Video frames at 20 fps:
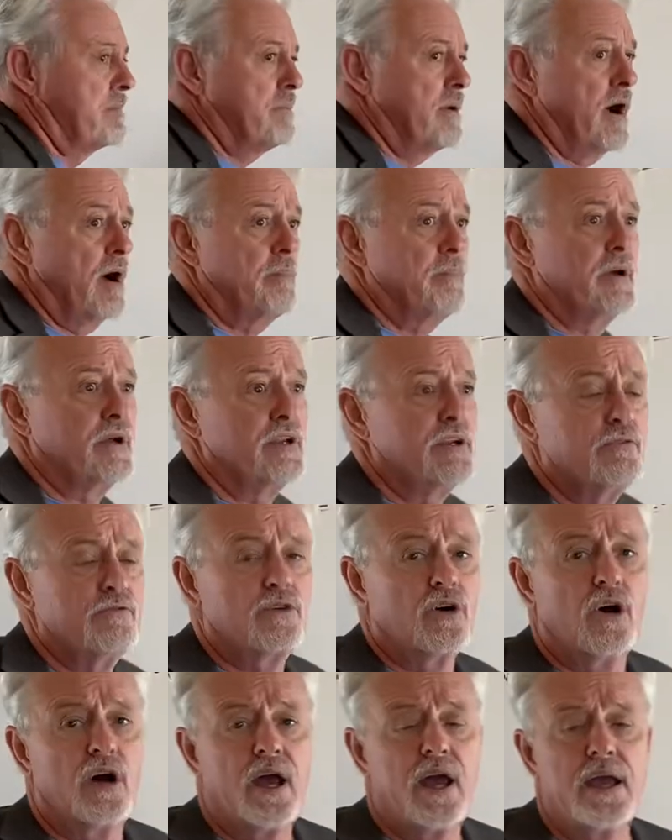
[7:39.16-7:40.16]
puppy and you've
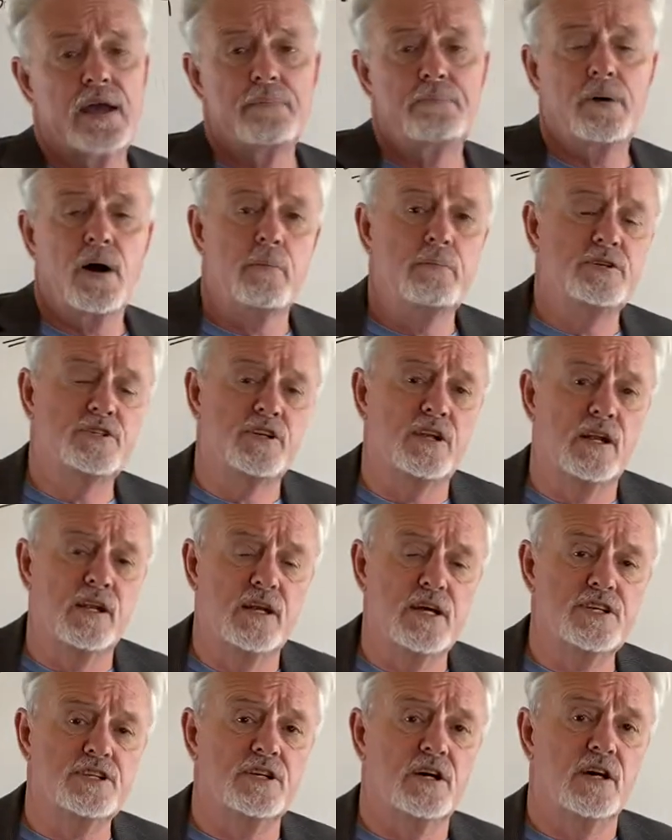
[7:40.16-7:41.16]
got 8 puppies in a
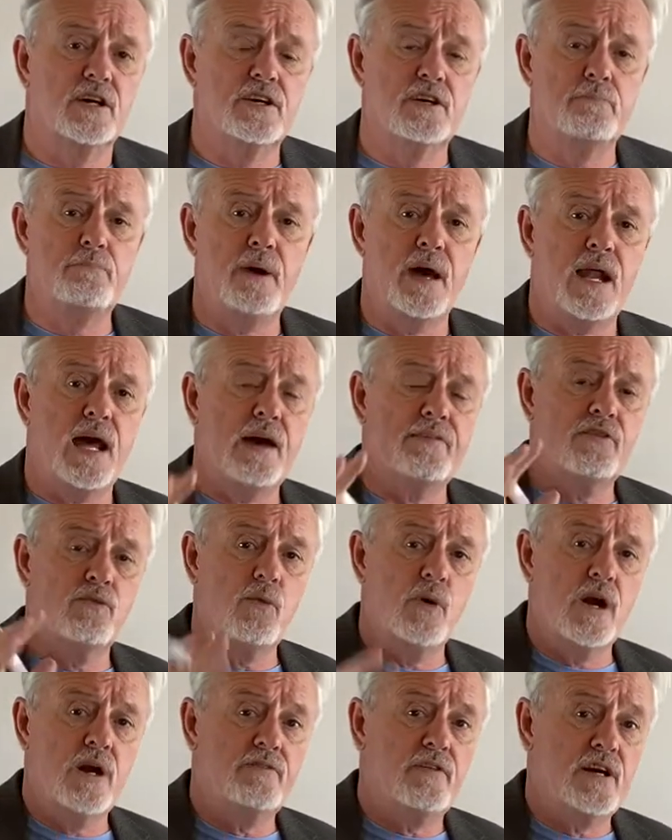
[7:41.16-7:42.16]
litter, you better have a
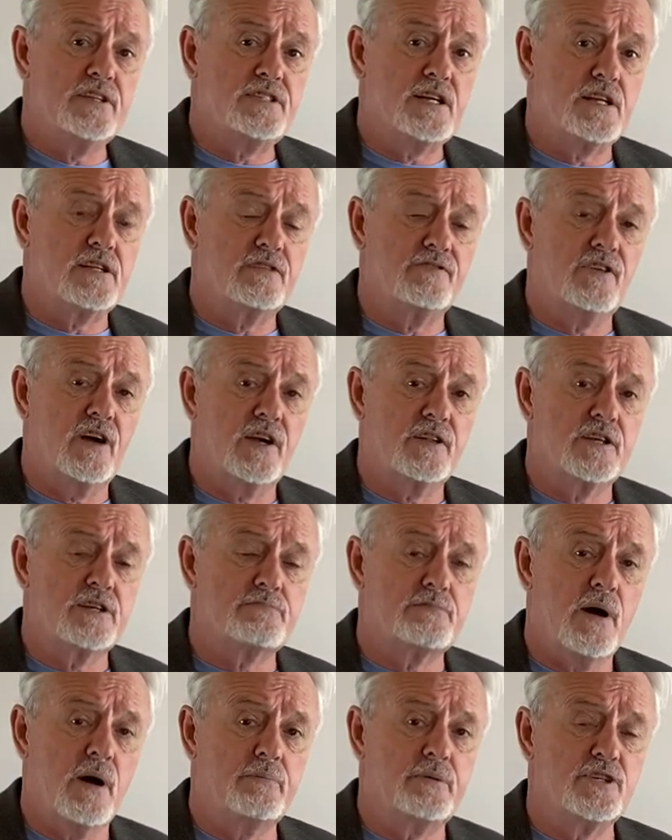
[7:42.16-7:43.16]
way of identifying these
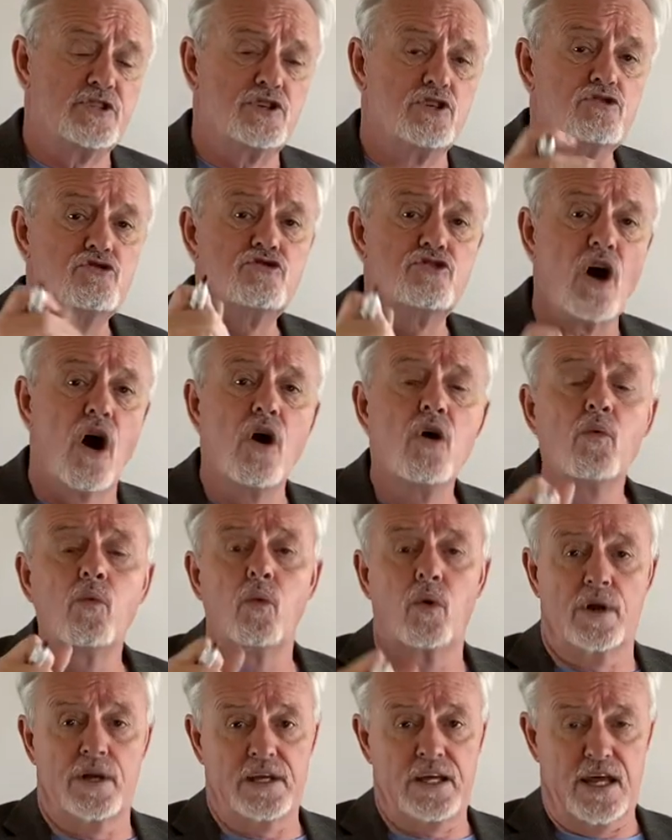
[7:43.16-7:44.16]
puppies. You don't
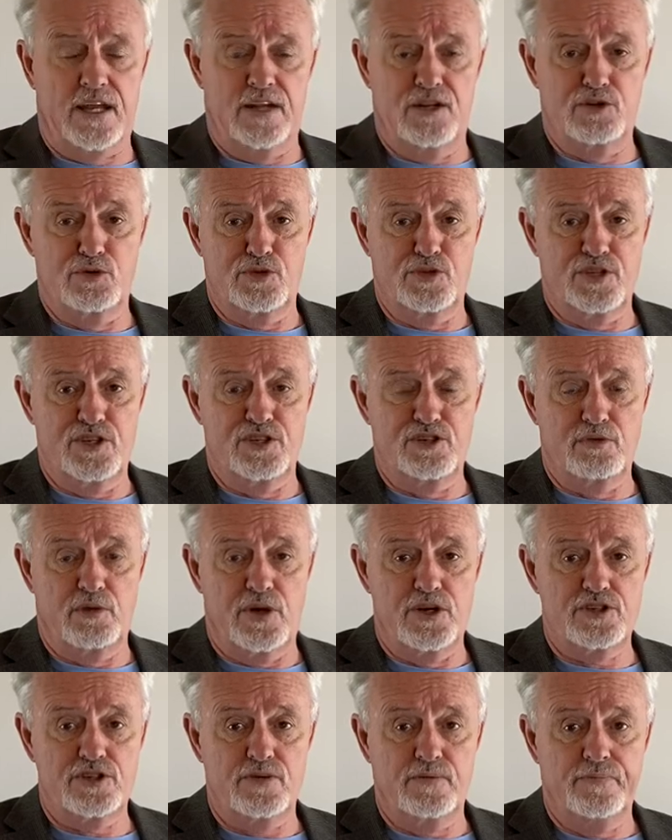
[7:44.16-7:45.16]
want to get into a
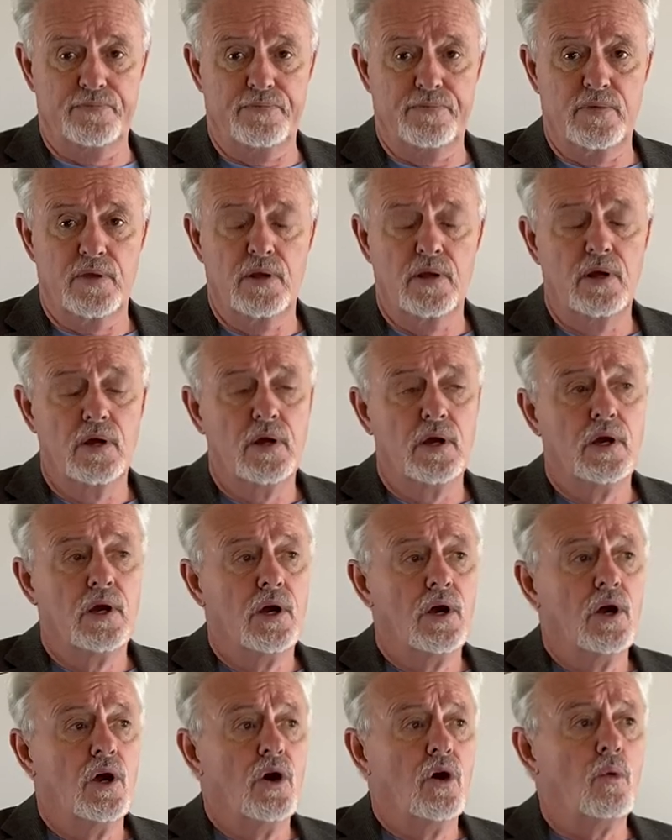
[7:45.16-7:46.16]
situation
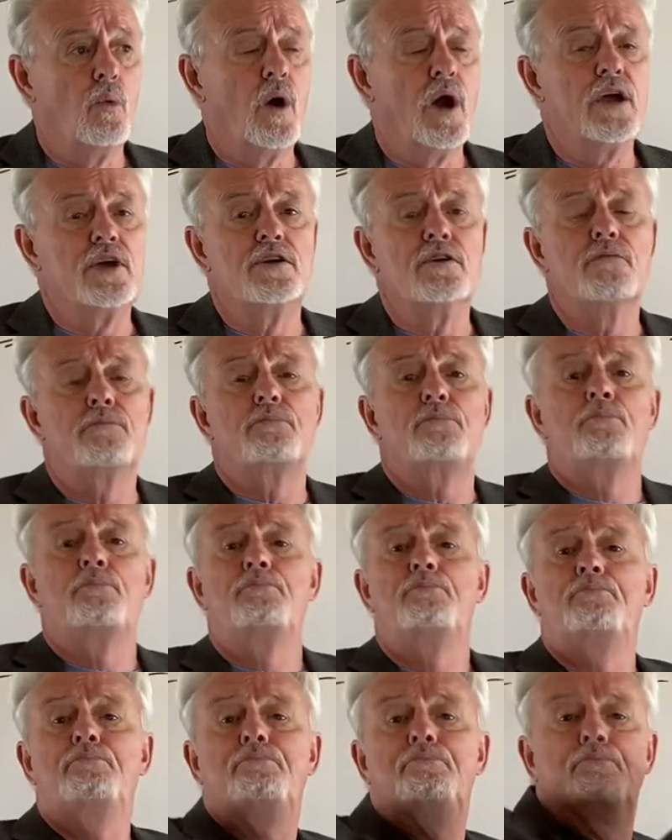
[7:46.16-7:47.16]
where you
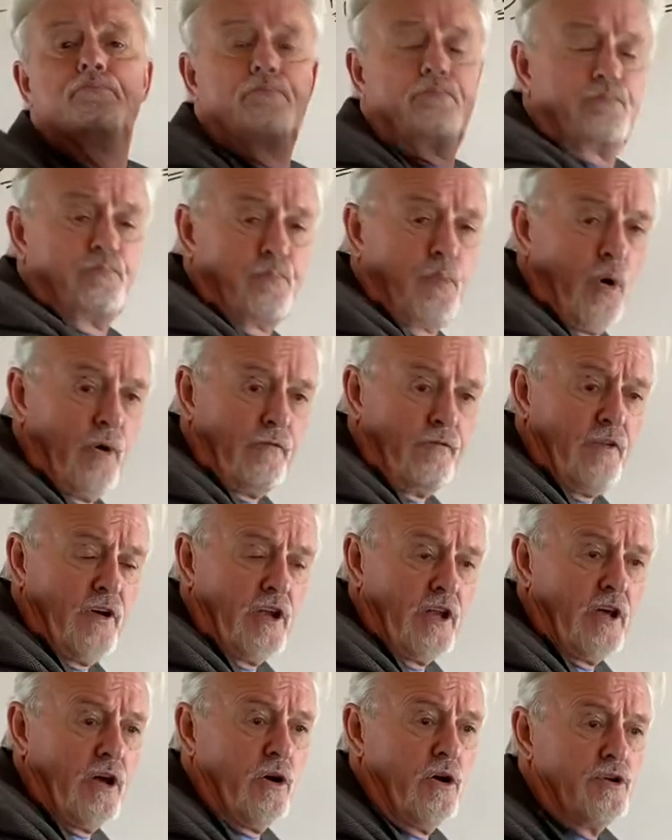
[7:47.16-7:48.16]
put
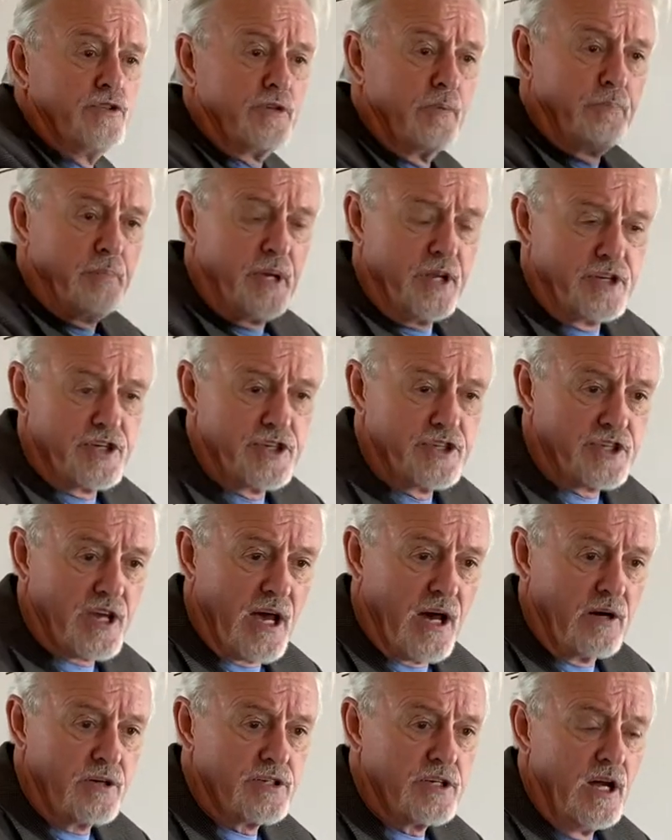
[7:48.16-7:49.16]
videos and pictures
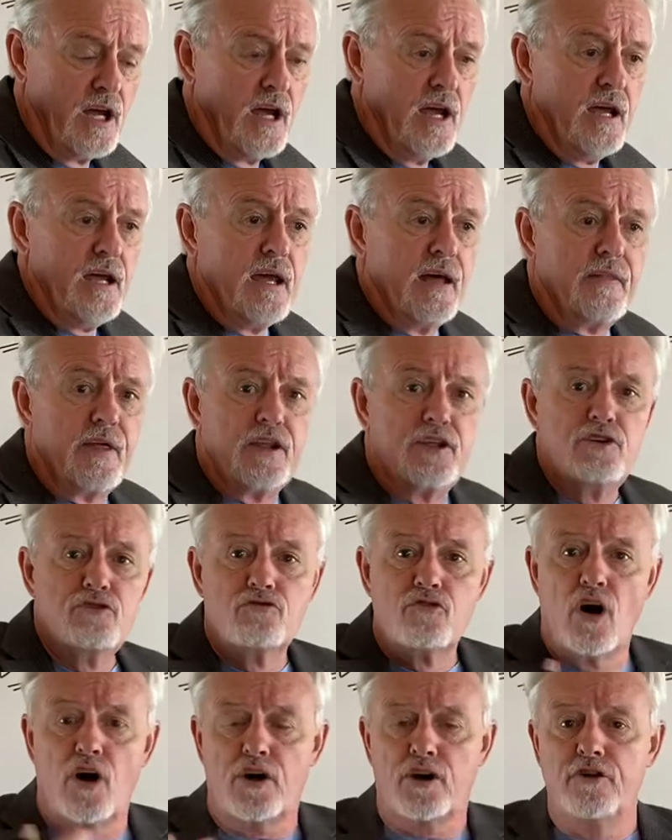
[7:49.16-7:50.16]
out and then you
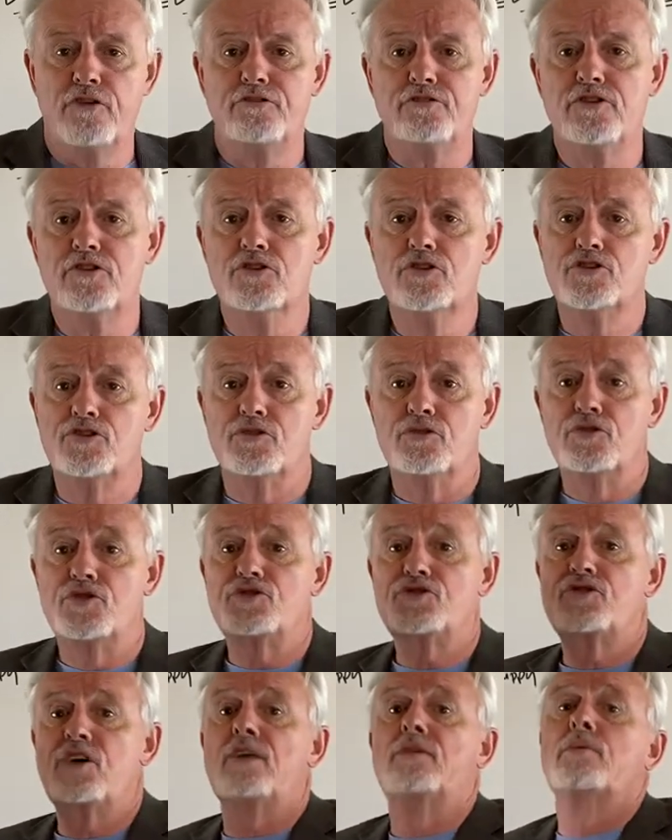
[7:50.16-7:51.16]
got confused and you
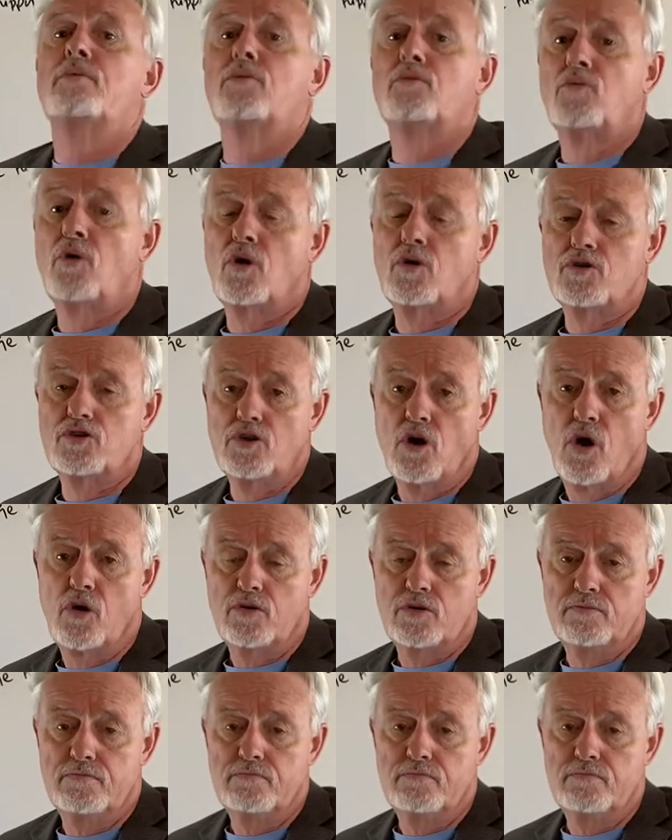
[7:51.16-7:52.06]
sent them the wrong dog.